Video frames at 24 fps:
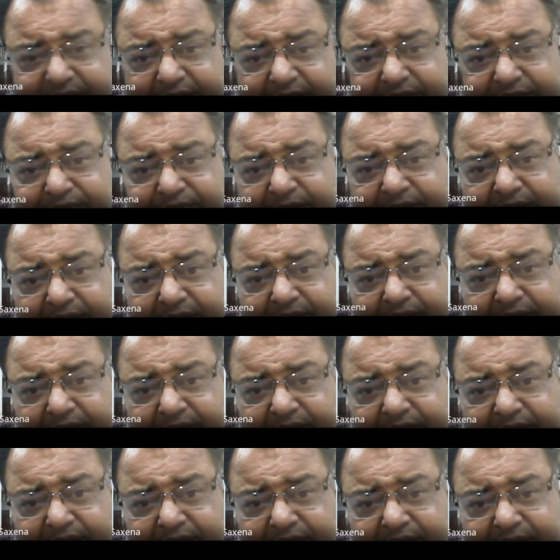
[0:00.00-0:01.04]
been
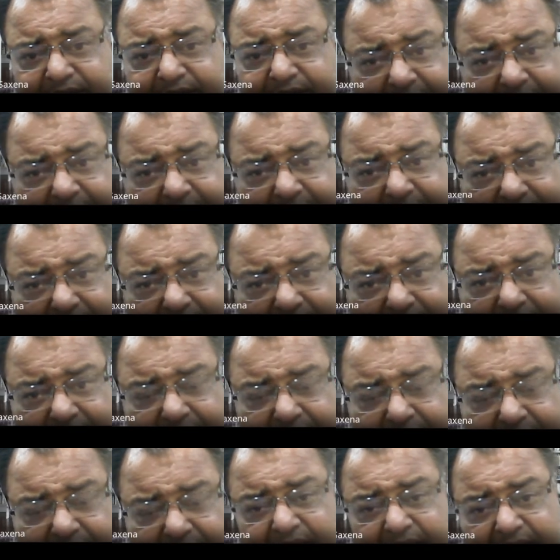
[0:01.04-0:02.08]
initiated by you,
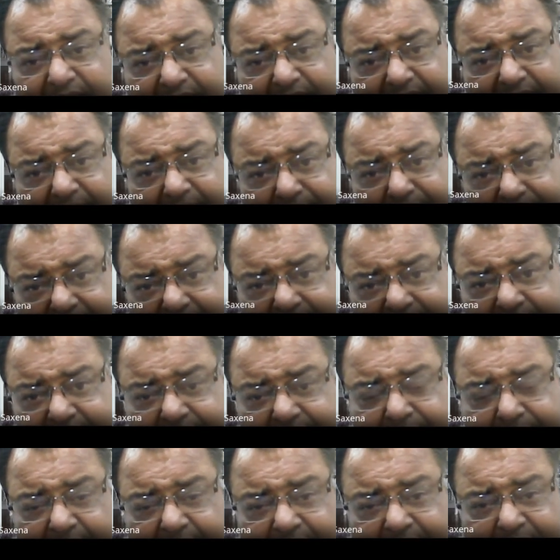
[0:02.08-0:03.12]
completed
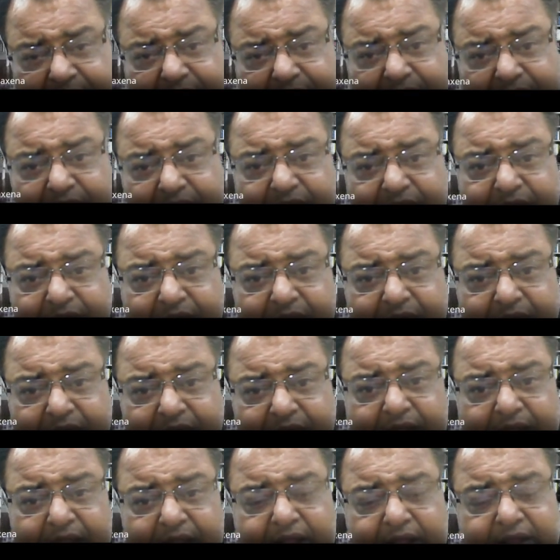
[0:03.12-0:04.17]
by you.
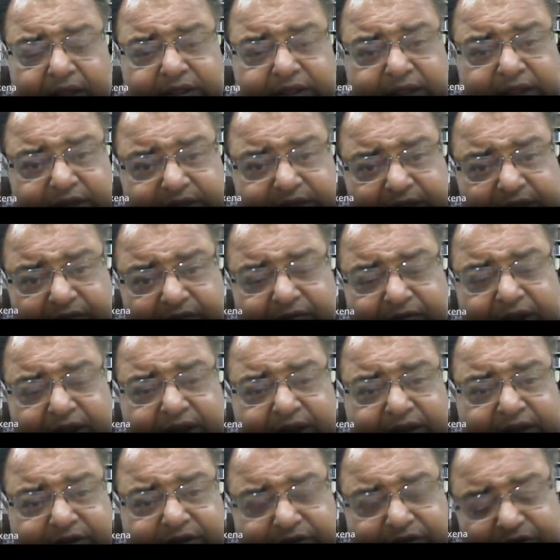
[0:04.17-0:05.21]
The server
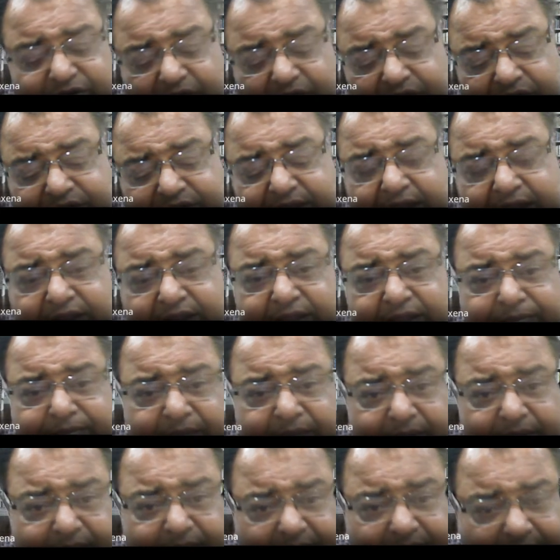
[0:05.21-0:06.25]
shows that the
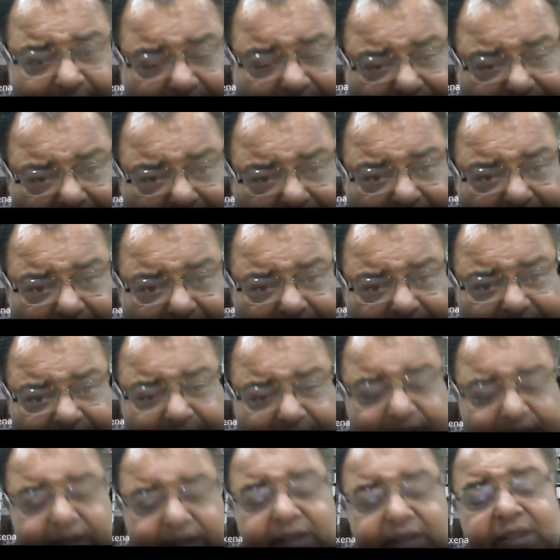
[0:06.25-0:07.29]
payment has been made.
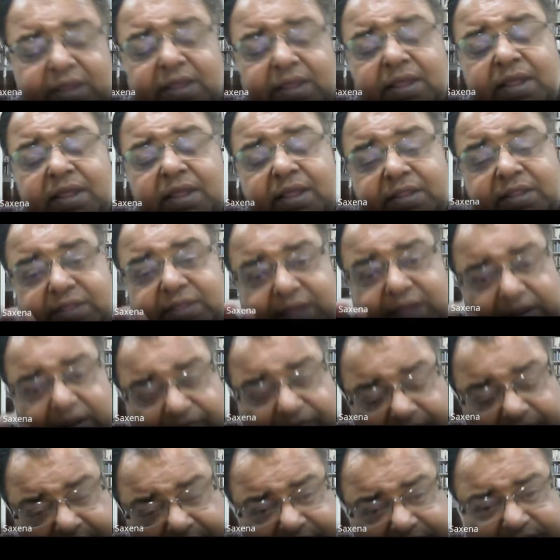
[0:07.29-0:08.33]

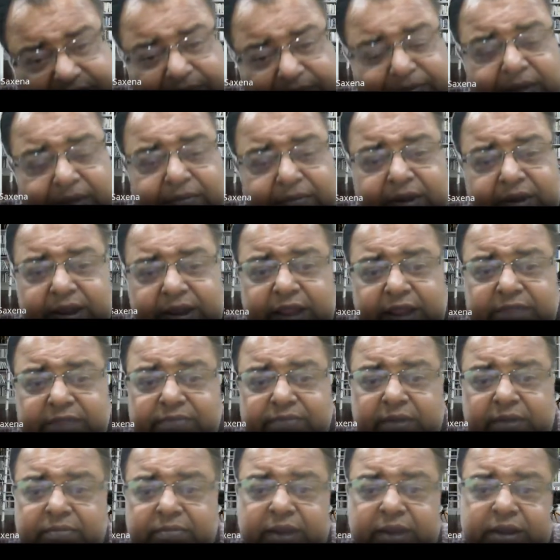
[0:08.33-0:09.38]
Once the payment has been
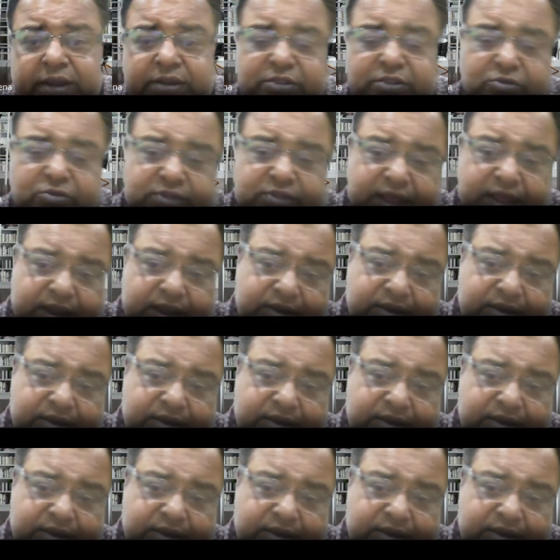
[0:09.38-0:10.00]
made, so then